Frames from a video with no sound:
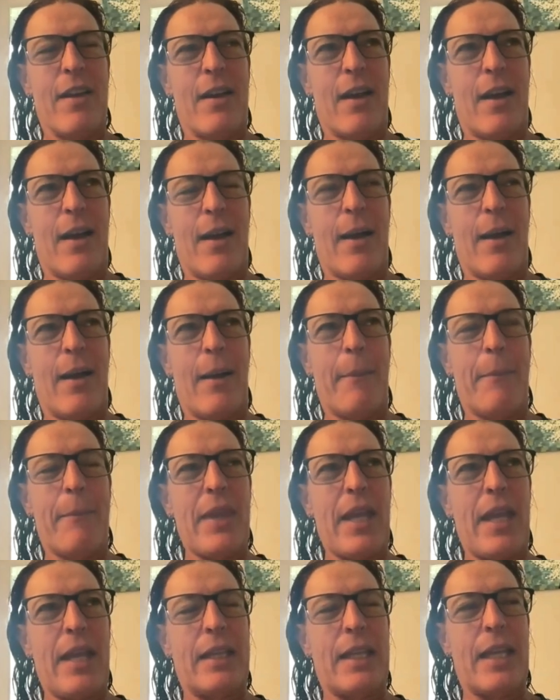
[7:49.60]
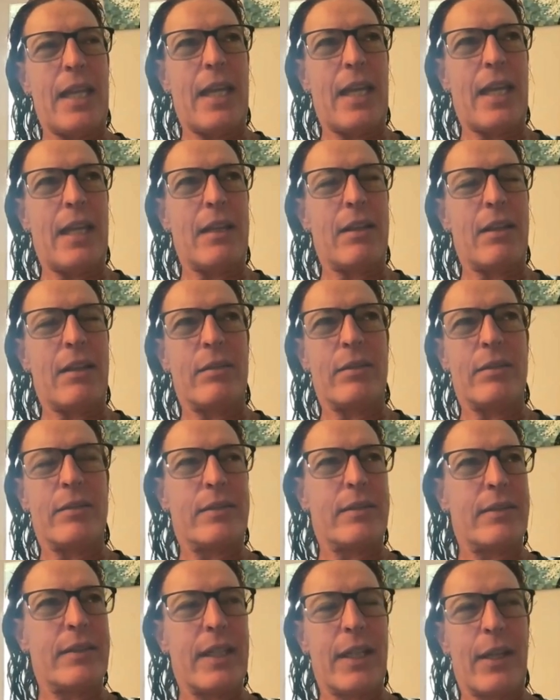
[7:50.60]
And then,
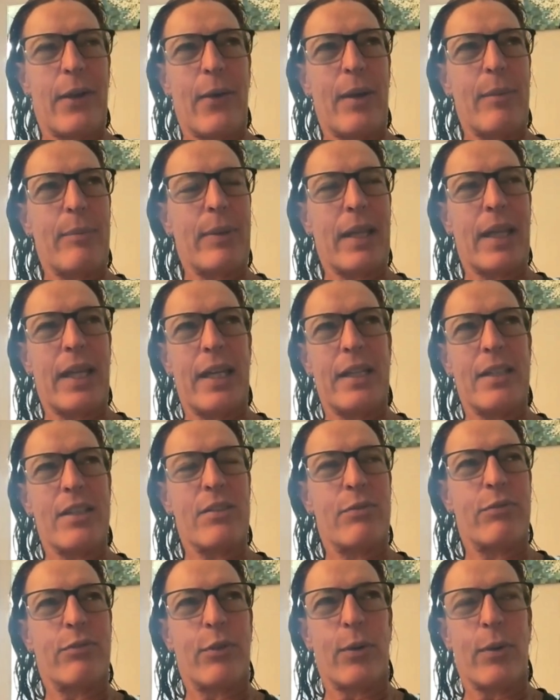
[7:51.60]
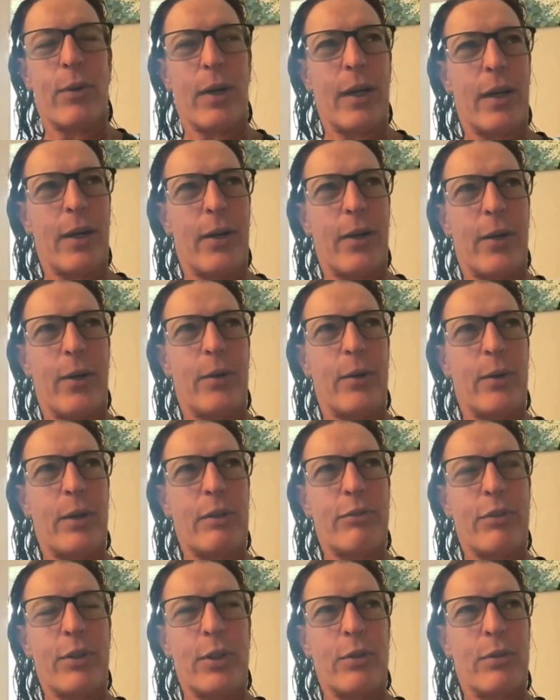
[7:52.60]
I played 4-0 a
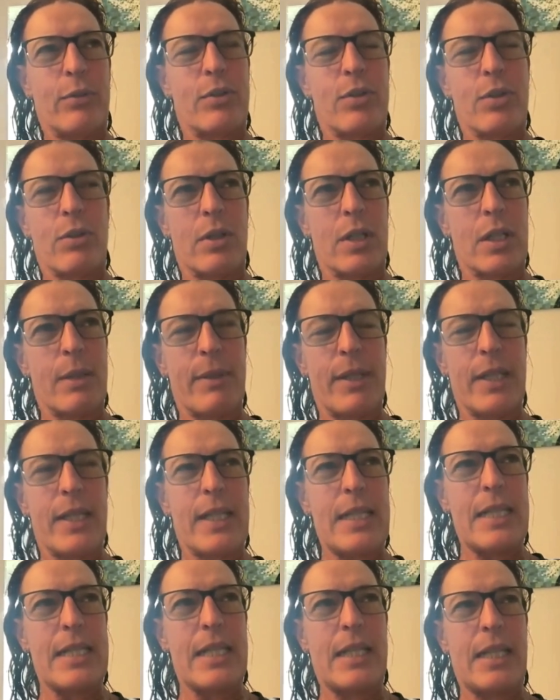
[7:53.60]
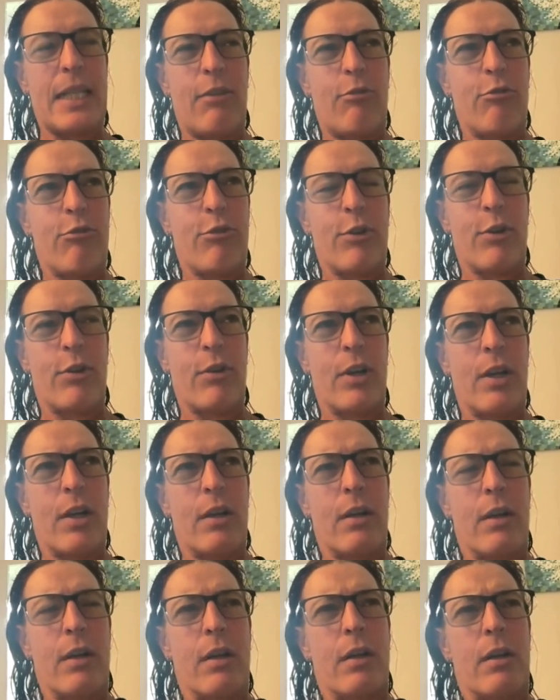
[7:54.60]
few tournaments, and then
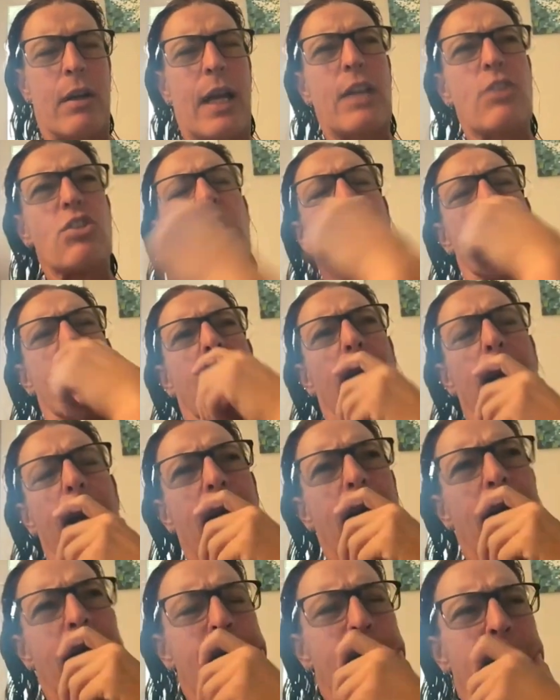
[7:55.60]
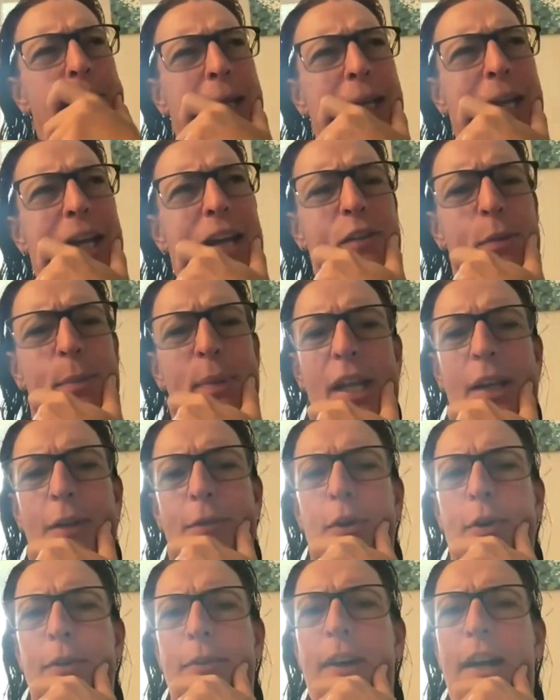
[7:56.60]
actually, I don't think I ever played
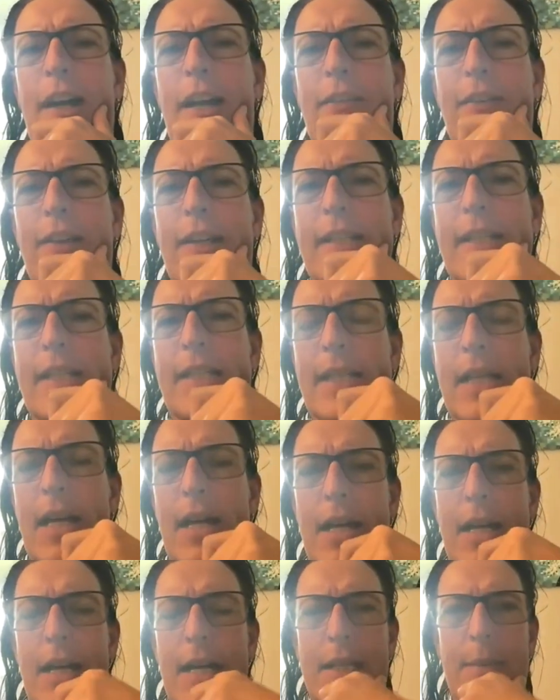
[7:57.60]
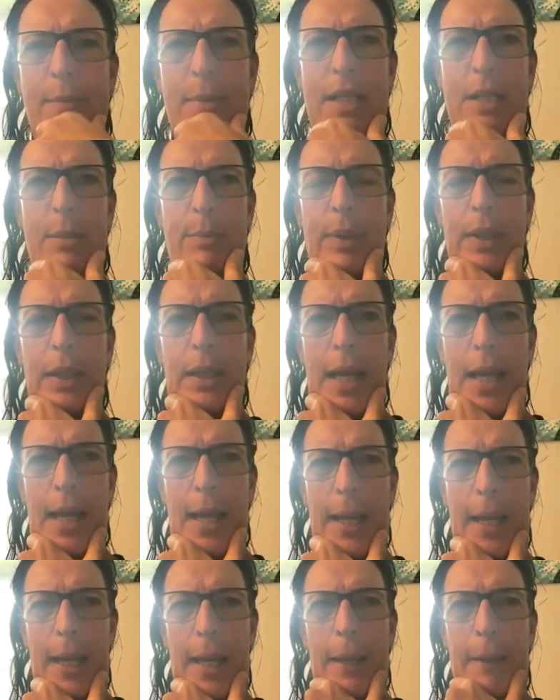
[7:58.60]
4-5 because this guy asked me to
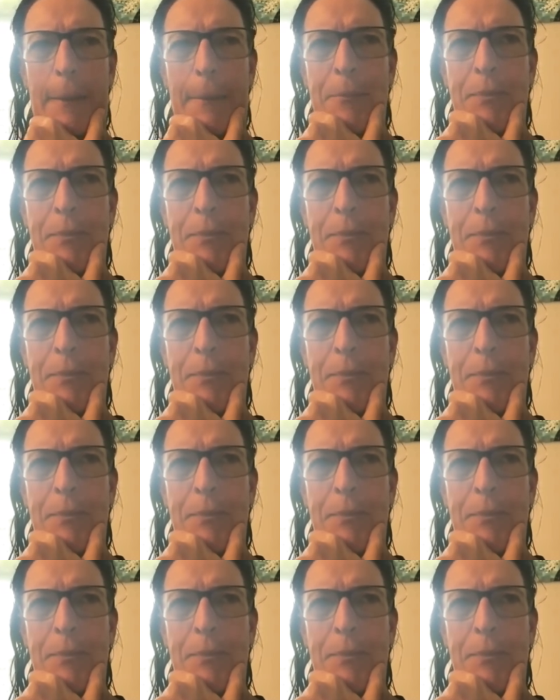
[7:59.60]
play,